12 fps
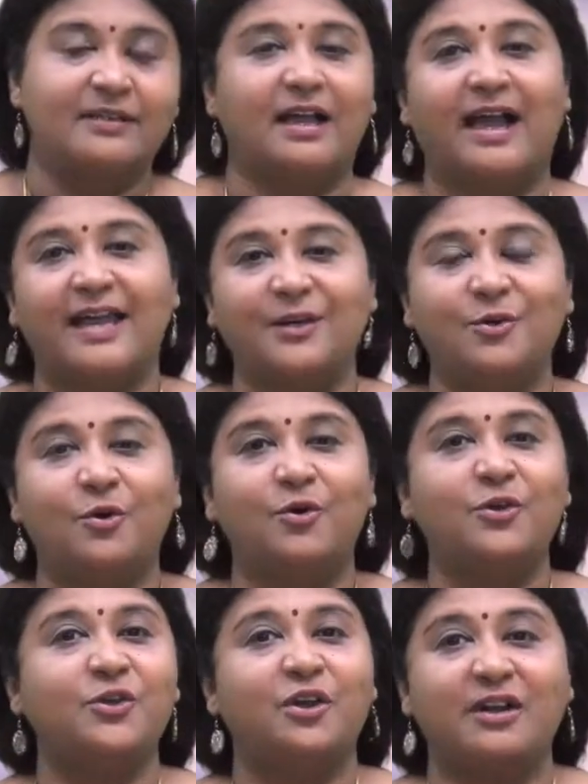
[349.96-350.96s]
I
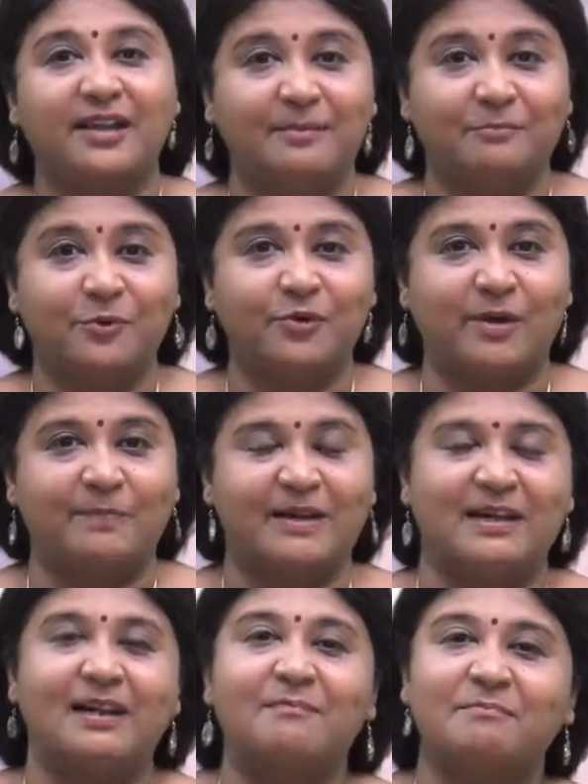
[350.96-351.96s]
know you're immovable,